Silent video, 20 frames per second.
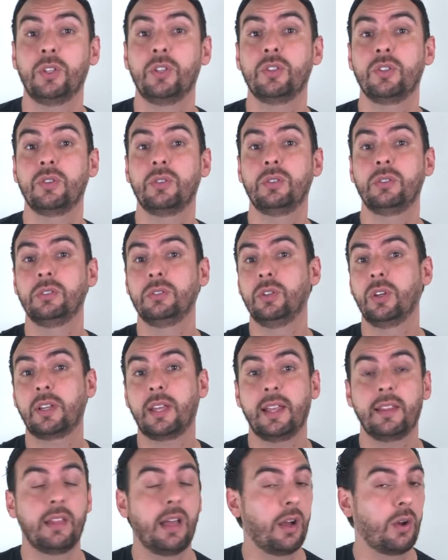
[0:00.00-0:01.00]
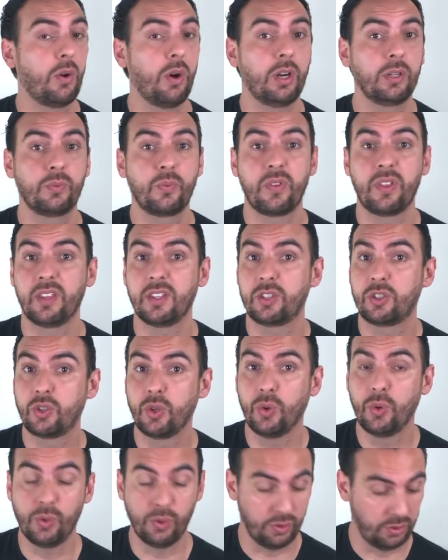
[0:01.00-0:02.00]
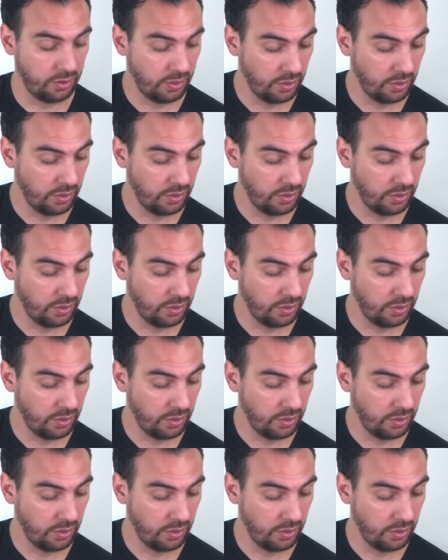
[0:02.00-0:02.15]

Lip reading: you look at a chord with the sus,